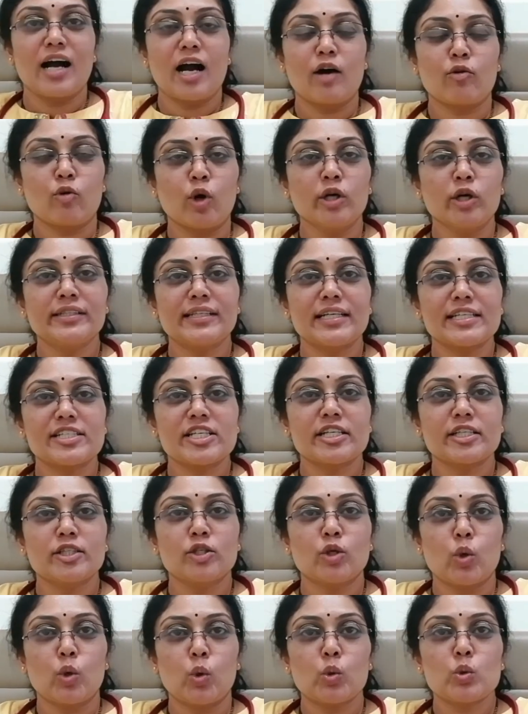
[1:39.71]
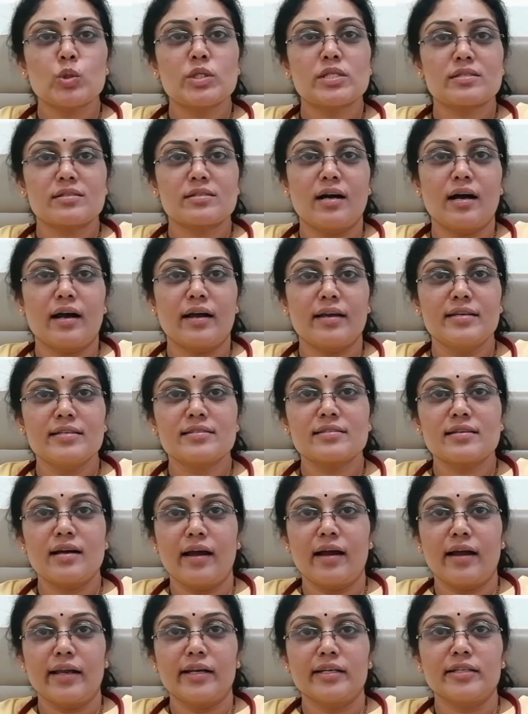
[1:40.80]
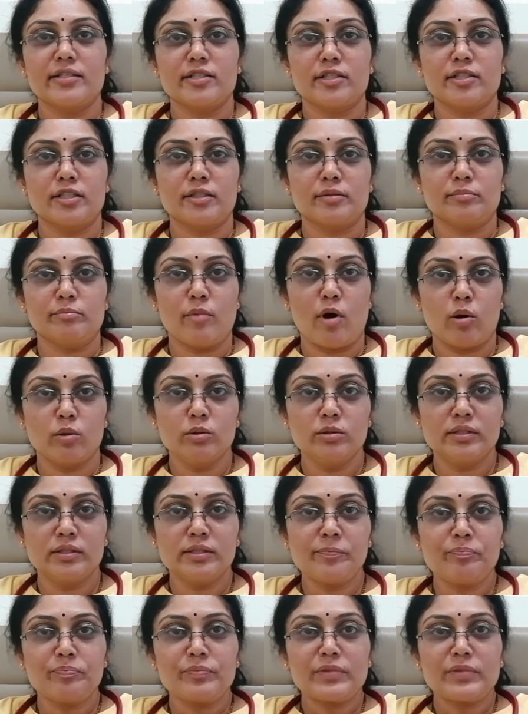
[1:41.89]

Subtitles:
avoid touching nose, eyes and mouth,